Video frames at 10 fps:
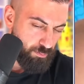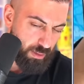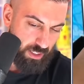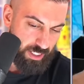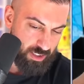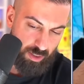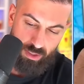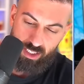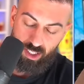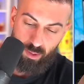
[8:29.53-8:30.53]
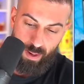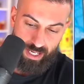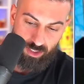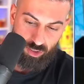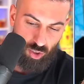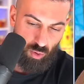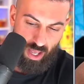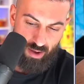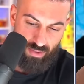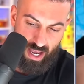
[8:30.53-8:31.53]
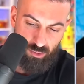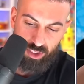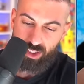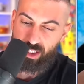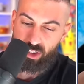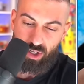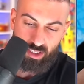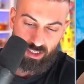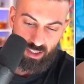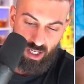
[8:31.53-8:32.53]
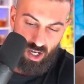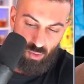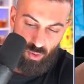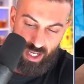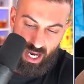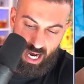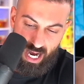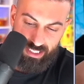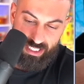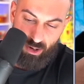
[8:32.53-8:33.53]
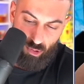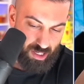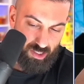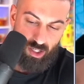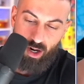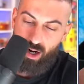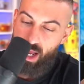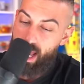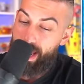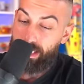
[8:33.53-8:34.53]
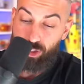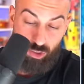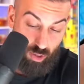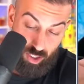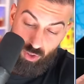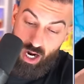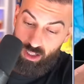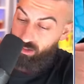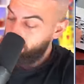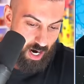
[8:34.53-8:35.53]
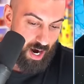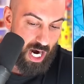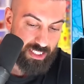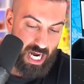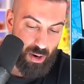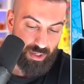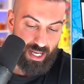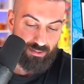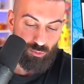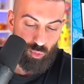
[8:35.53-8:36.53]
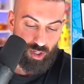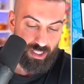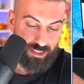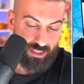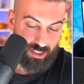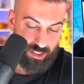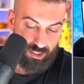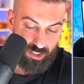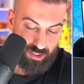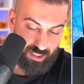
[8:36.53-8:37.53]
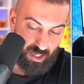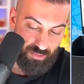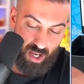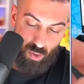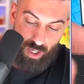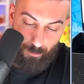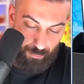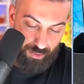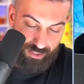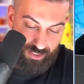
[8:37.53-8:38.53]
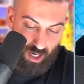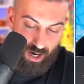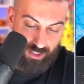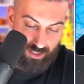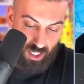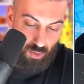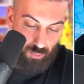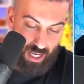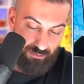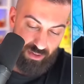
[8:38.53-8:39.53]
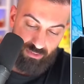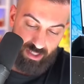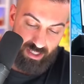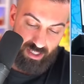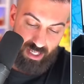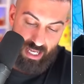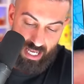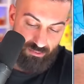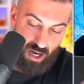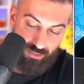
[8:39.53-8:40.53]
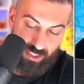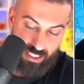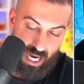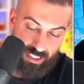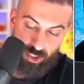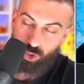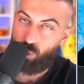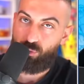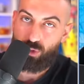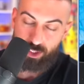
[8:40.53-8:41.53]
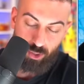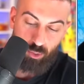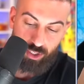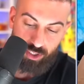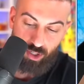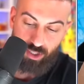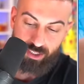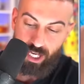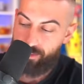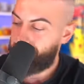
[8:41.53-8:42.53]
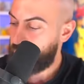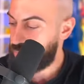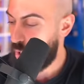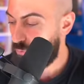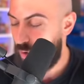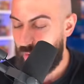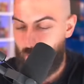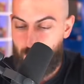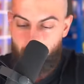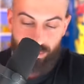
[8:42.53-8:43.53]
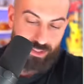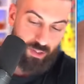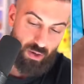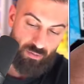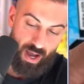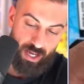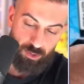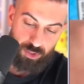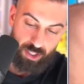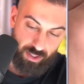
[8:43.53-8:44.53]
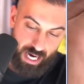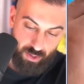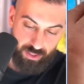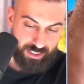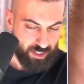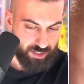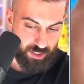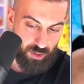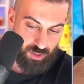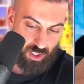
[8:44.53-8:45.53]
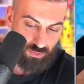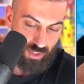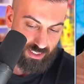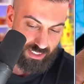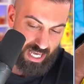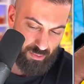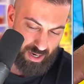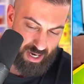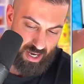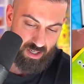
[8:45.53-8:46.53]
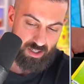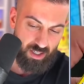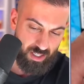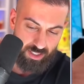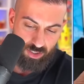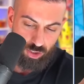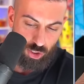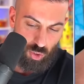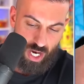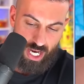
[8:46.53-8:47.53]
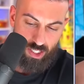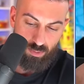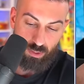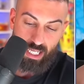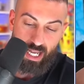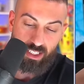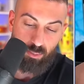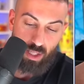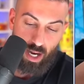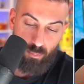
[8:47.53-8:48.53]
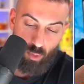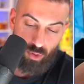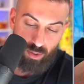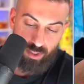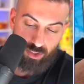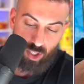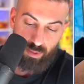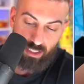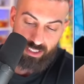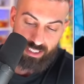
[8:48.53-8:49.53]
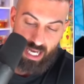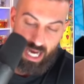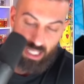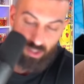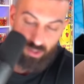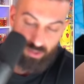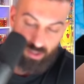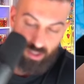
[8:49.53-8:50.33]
But, like, some of these other packs don't have that, which is interesting. We got a regular... Just regular holo. All right, now we're getting really to the good stuff. We got Brilliant Stars, we got Vivid, and Evolving Skies. Let's do Brilliant Stars now. So far, the only pulls though that we've had were Trainer Gallery. See, look, the code card's facing that way now. Strange, but that is a black border. That means there's gonna be at least a holo.